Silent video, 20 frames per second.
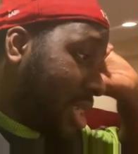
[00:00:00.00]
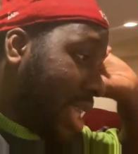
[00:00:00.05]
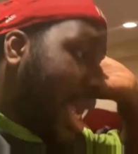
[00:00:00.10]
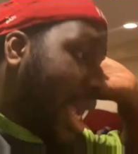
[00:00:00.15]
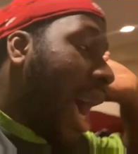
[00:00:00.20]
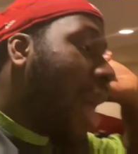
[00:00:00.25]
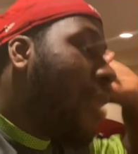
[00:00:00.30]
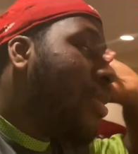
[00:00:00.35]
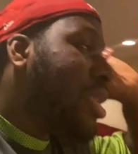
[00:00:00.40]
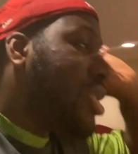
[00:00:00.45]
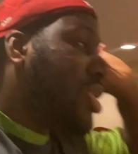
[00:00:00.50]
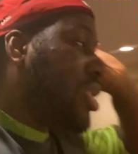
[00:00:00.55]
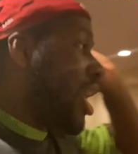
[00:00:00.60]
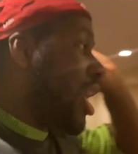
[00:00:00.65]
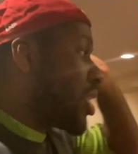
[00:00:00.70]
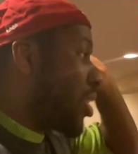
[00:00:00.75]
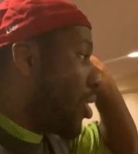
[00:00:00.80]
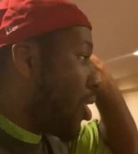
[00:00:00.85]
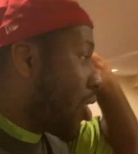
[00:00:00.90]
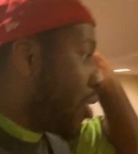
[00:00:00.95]
Like, how would
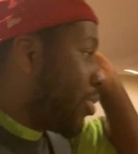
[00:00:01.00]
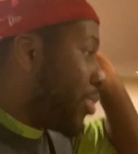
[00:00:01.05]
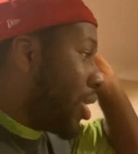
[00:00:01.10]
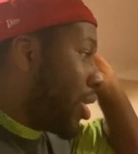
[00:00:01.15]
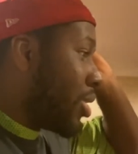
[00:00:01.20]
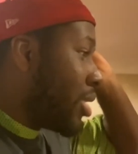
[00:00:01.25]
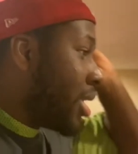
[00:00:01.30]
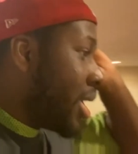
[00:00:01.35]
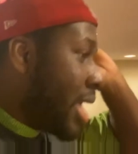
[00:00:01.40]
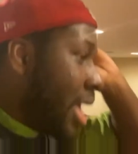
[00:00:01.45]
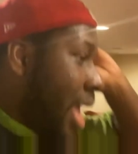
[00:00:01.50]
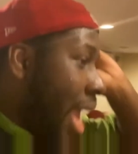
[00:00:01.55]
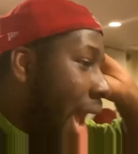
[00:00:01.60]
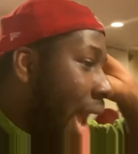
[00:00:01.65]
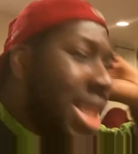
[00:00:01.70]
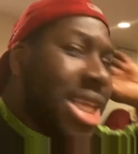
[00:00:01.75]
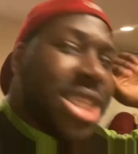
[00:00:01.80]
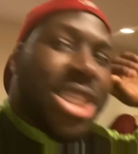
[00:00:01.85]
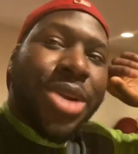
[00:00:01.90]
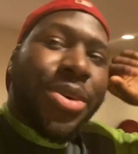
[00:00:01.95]
John Harbaugh,
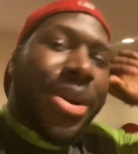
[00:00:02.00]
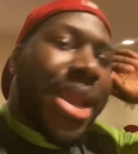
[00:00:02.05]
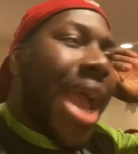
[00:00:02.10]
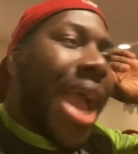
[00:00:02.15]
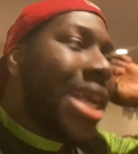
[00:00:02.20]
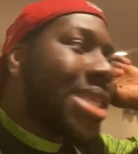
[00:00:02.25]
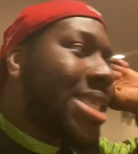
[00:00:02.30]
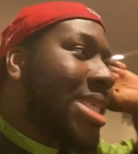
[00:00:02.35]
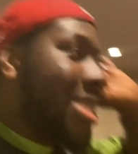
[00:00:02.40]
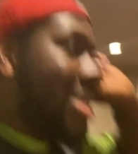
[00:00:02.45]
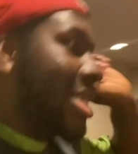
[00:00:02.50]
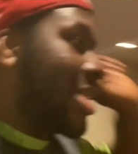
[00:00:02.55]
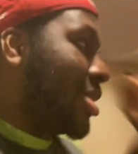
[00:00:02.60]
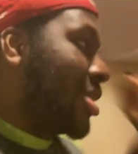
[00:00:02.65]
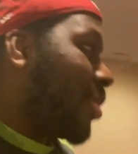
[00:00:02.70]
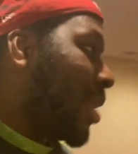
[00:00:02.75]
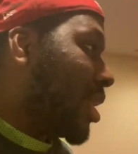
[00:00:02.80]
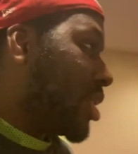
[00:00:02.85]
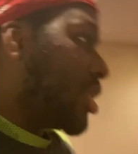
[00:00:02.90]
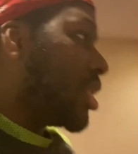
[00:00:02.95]
how does he react to the
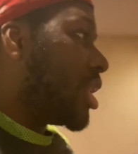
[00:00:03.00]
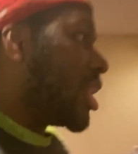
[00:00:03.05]
situation?